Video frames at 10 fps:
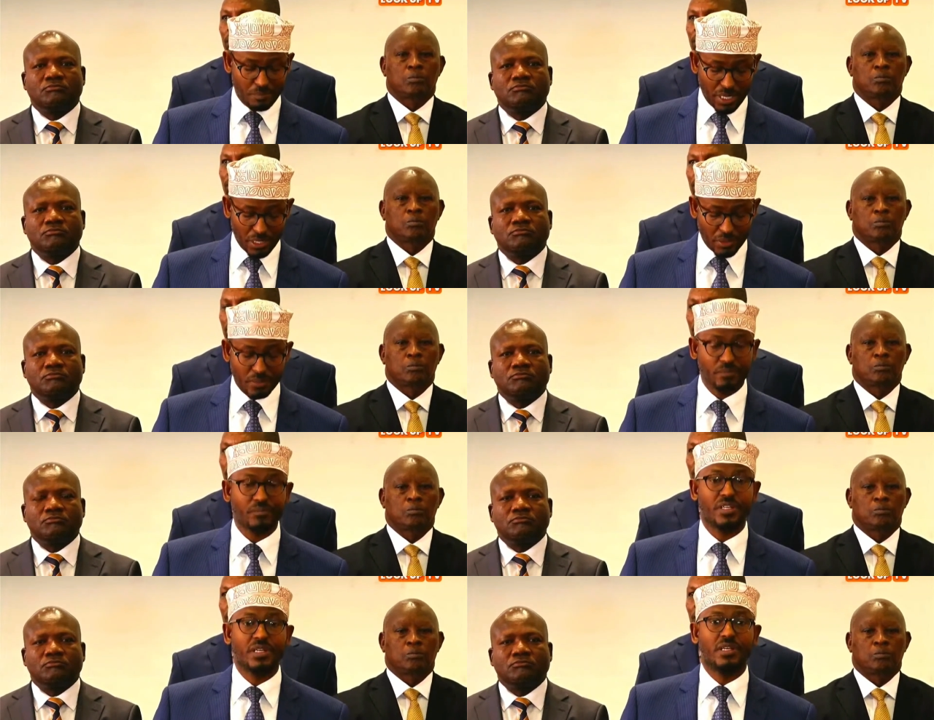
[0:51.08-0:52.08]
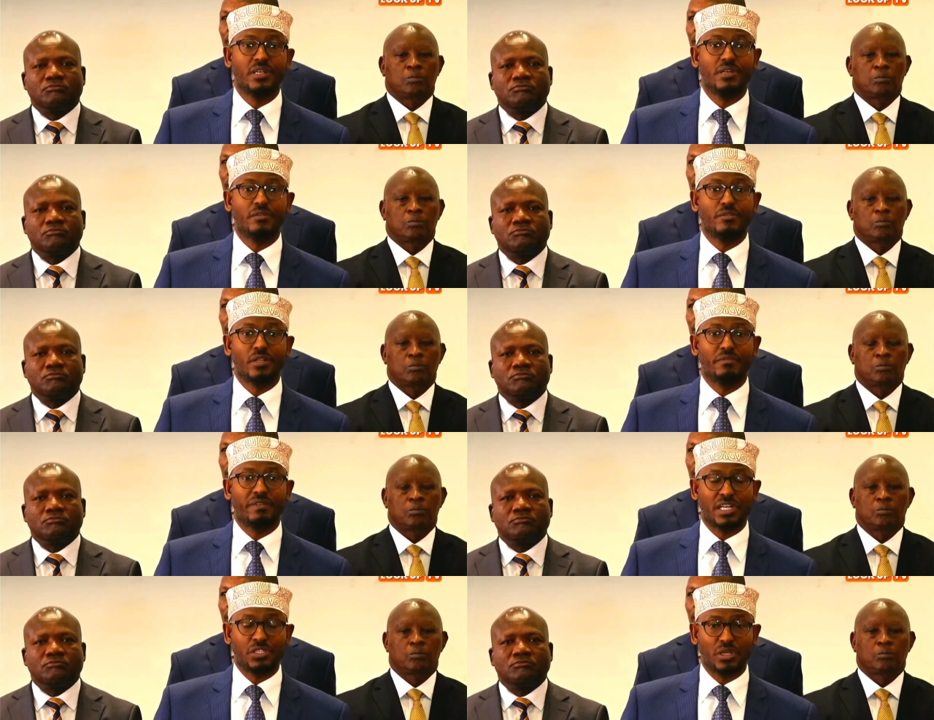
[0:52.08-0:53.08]
Speaker 1: billion for the
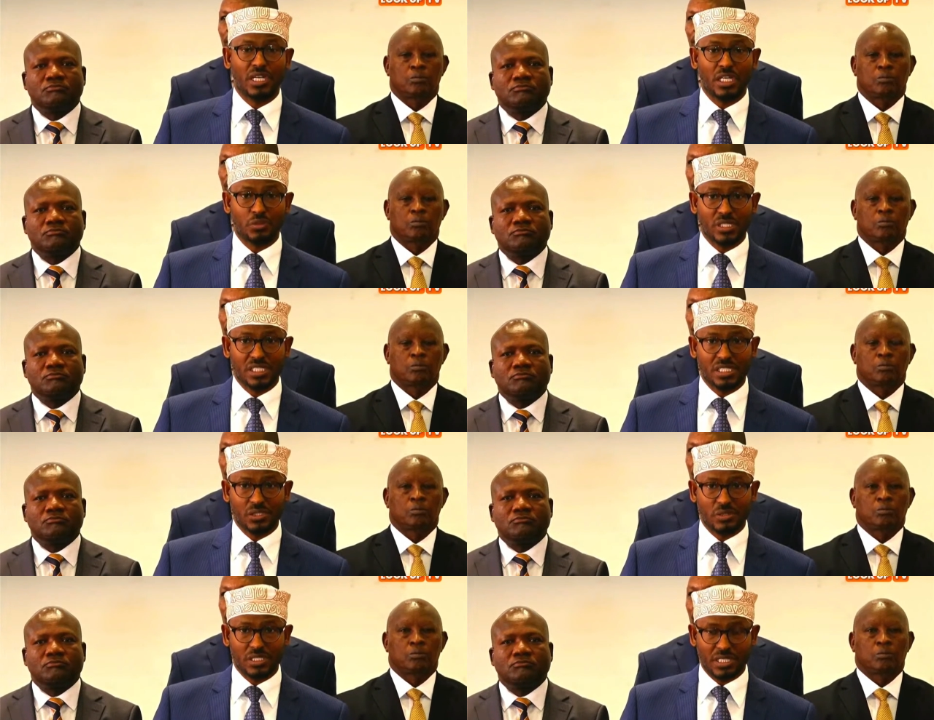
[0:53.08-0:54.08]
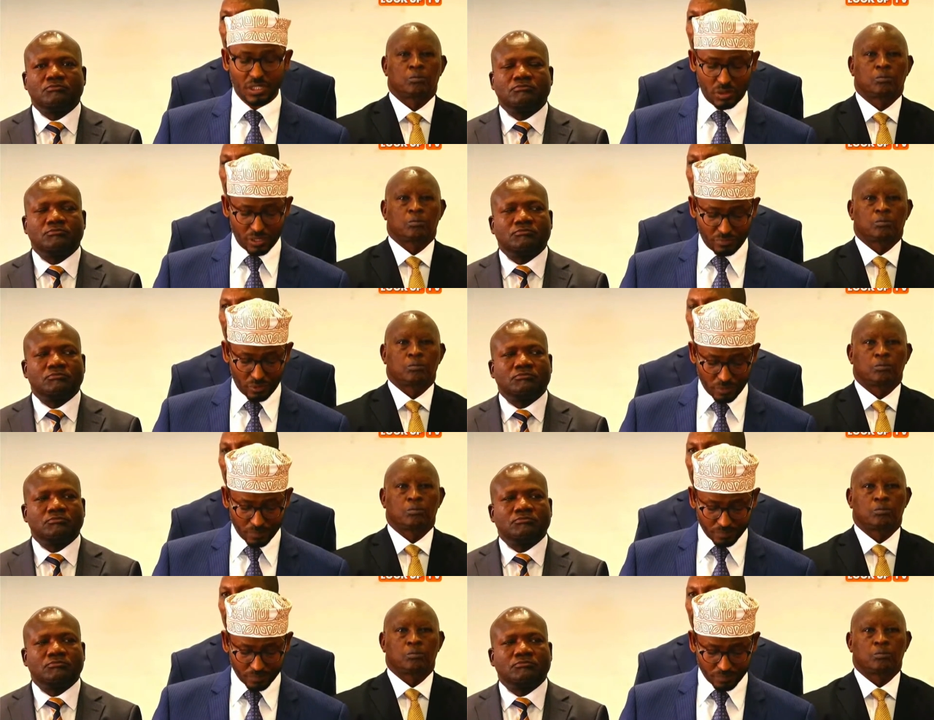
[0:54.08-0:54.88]
financial year 2023-24.